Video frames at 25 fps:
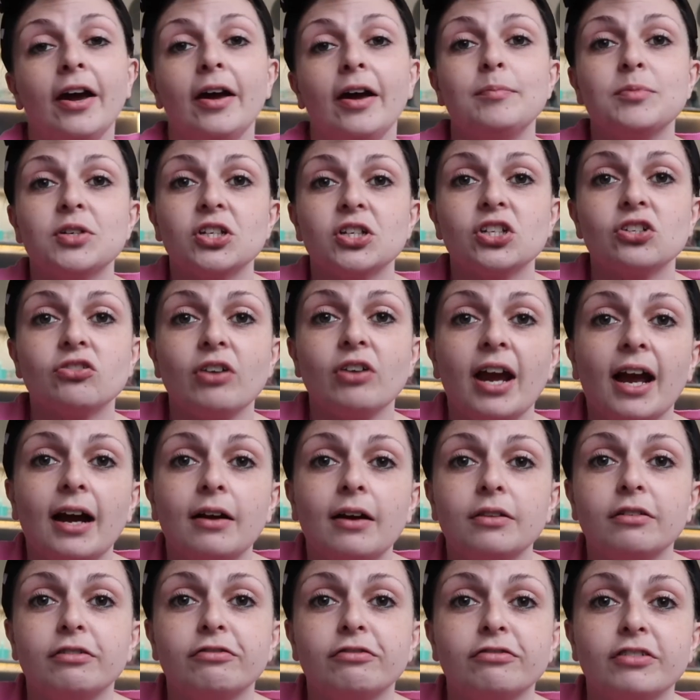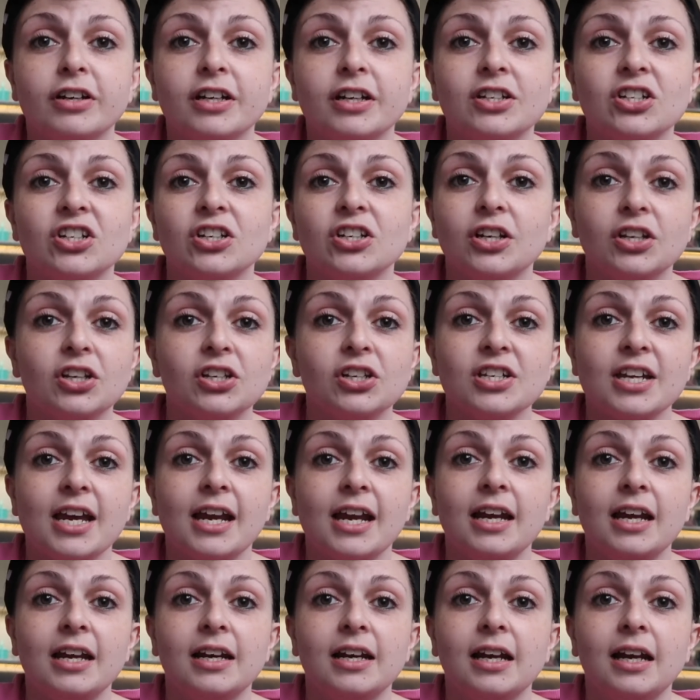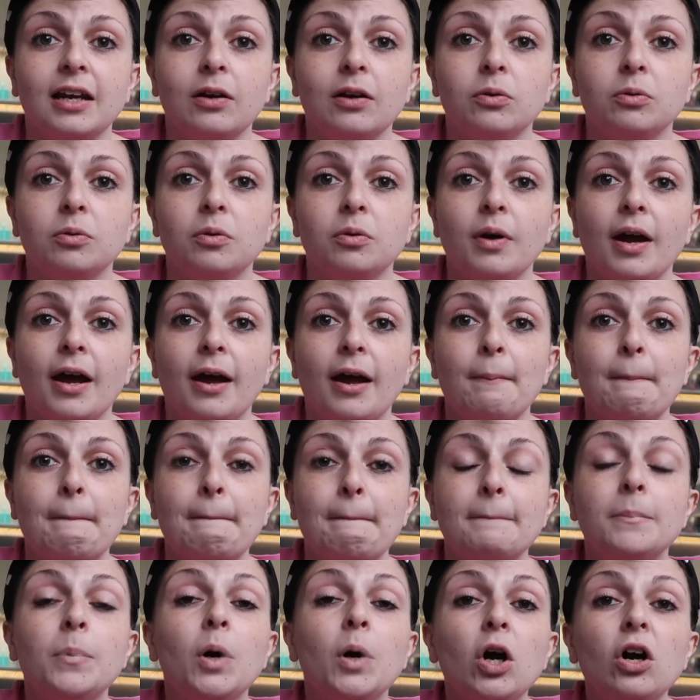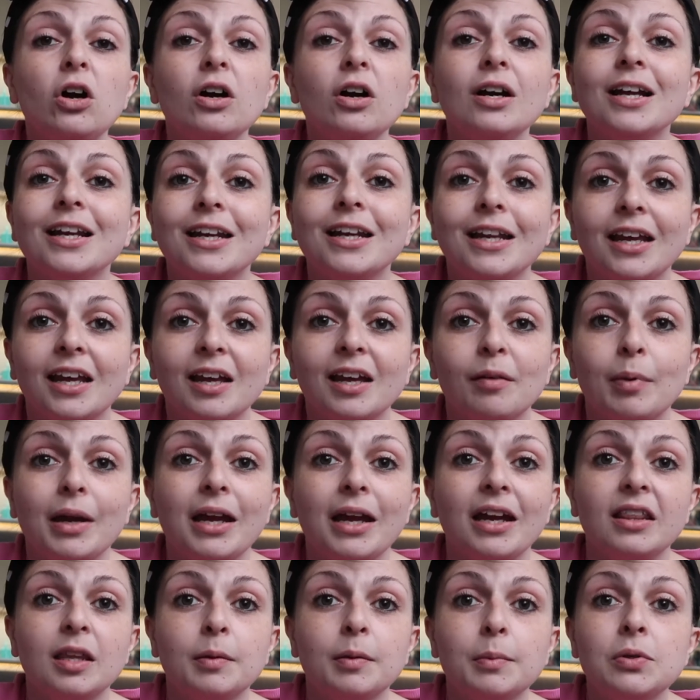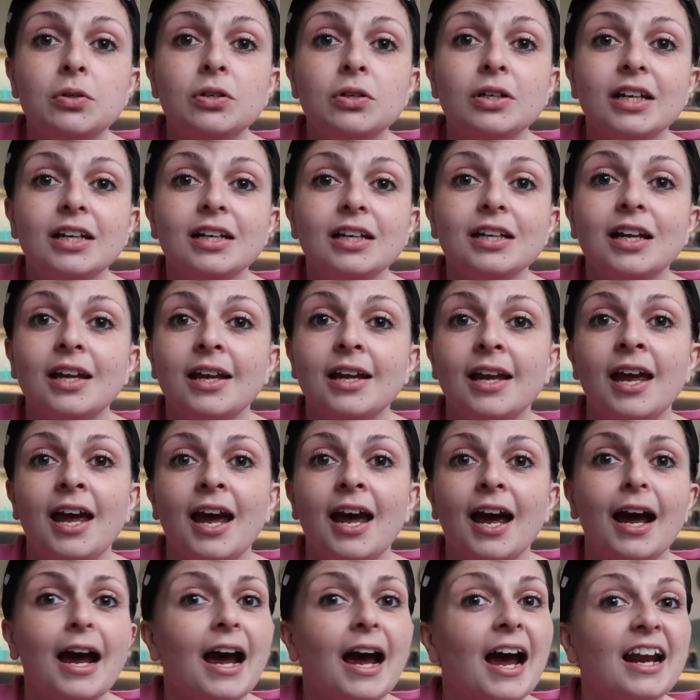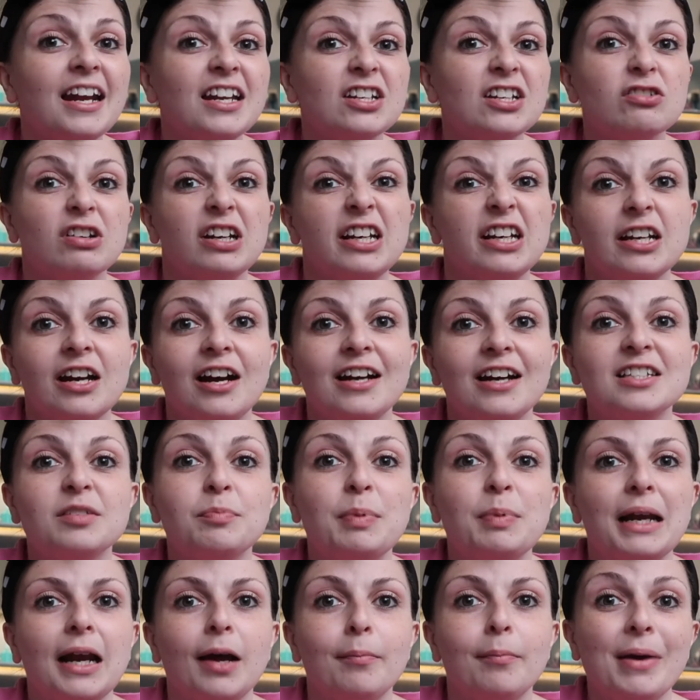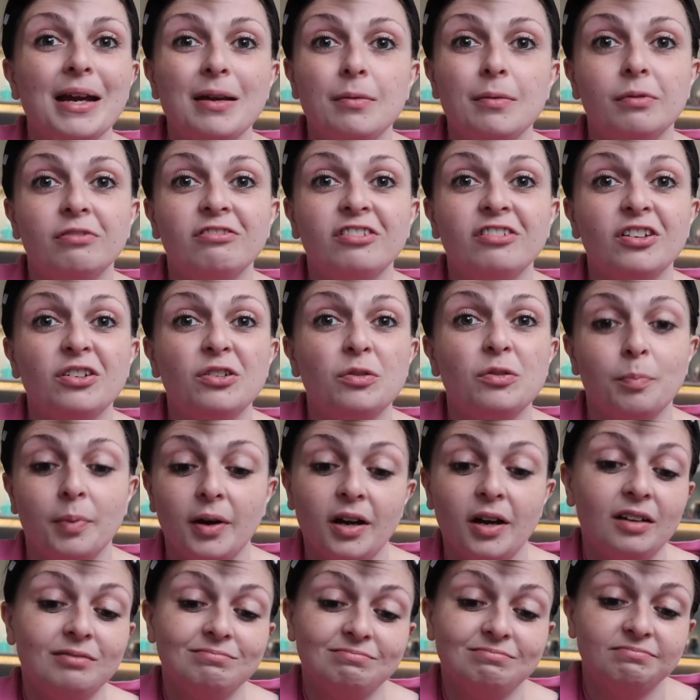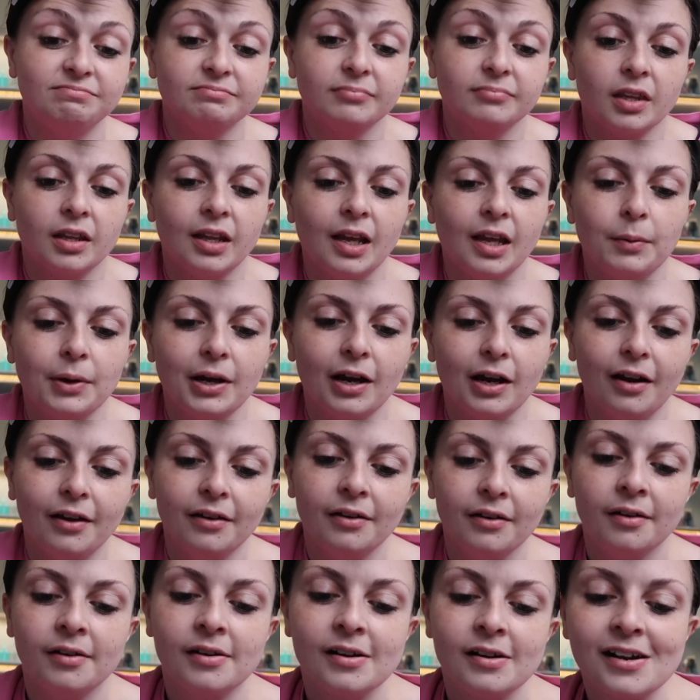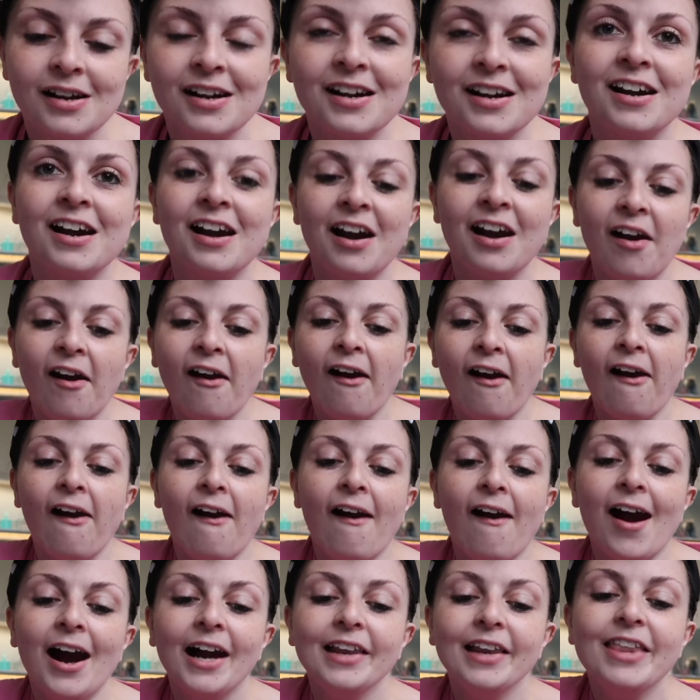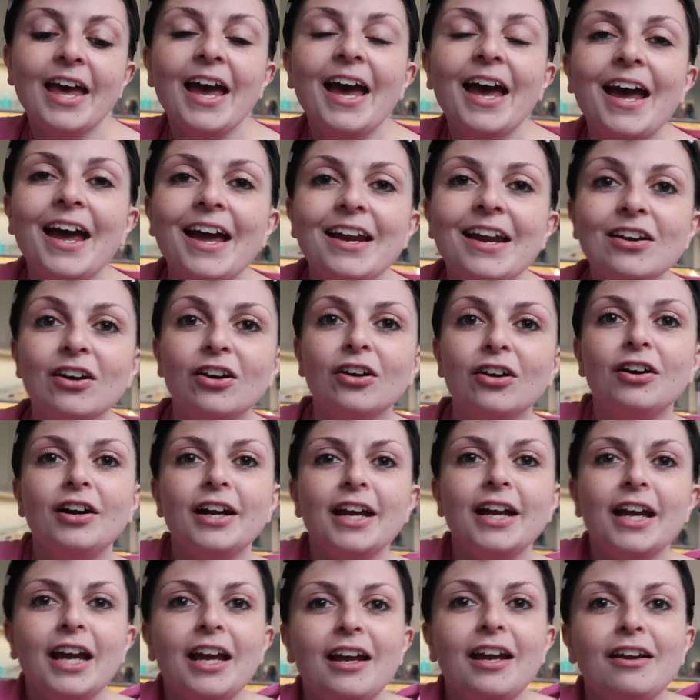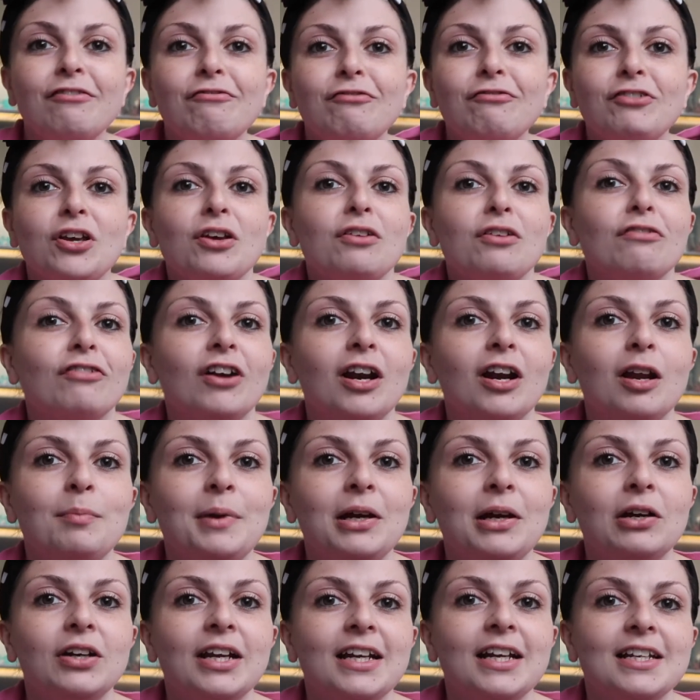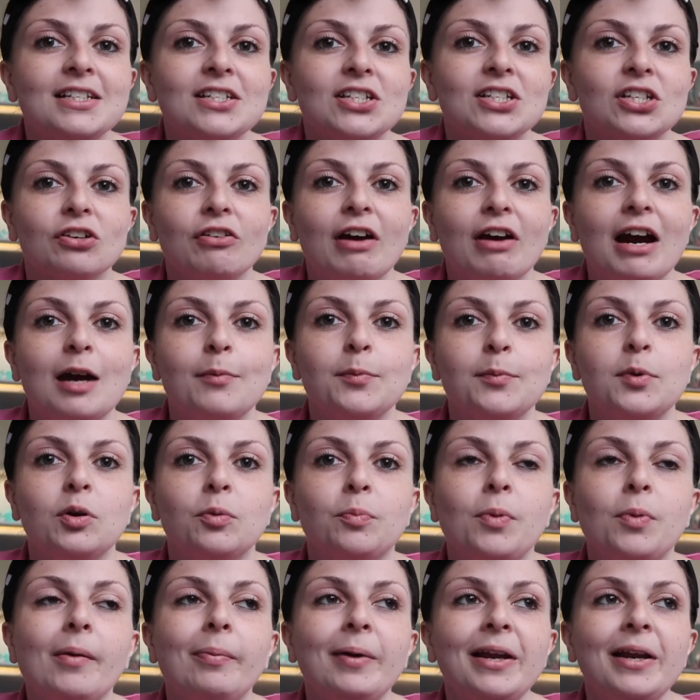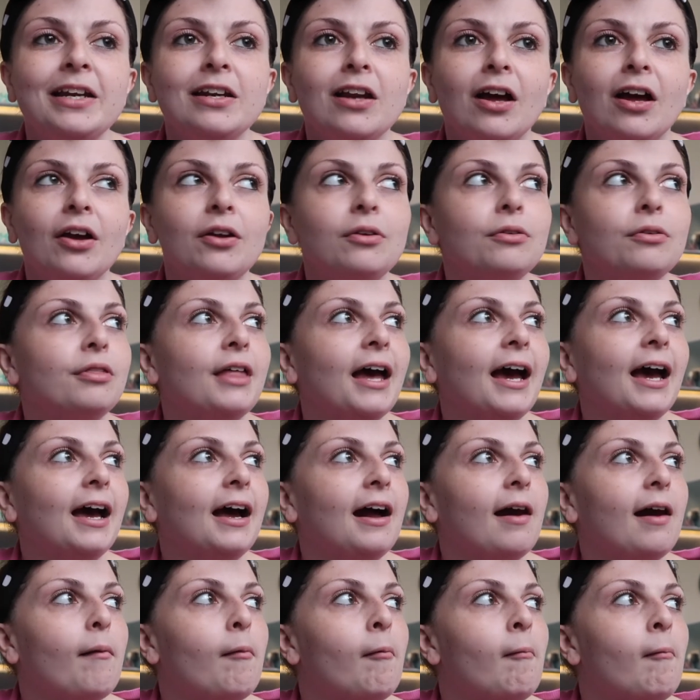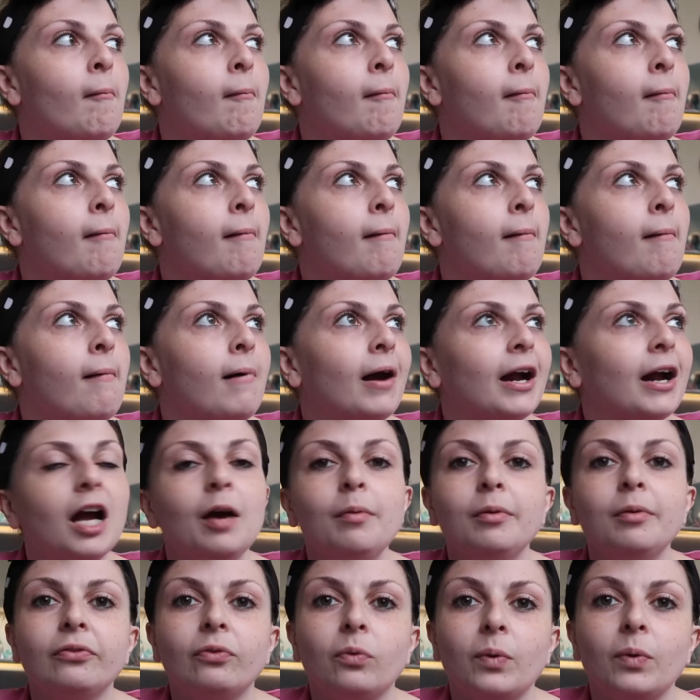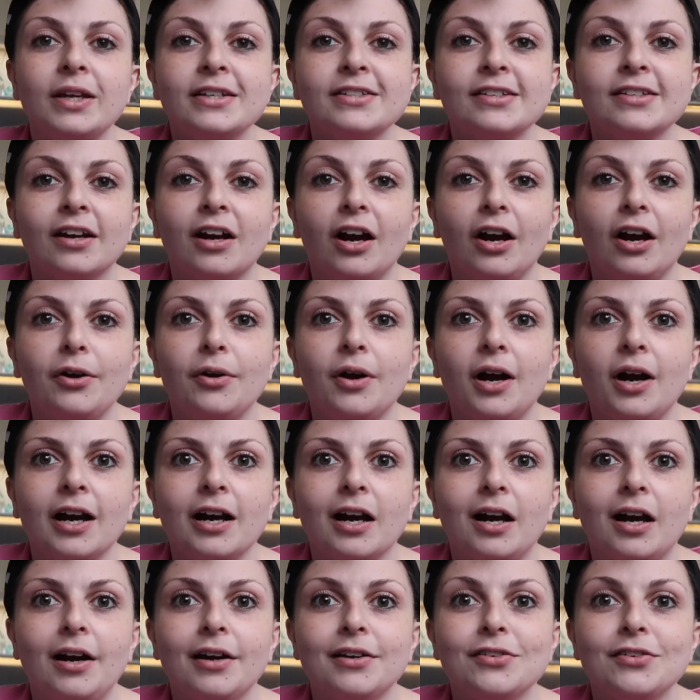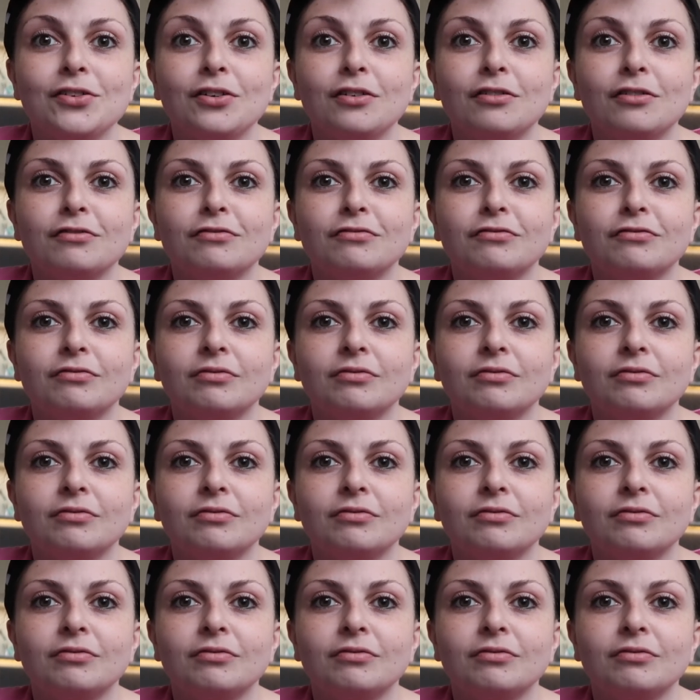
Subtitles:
just straight out the fridge, and I just get it in a little pot and eat a bit in the morning, and it's really nice. A bit like baby food, but there we go. Then if you follow me on Instagram, you'll probably know that a couple of weeks ago I kind of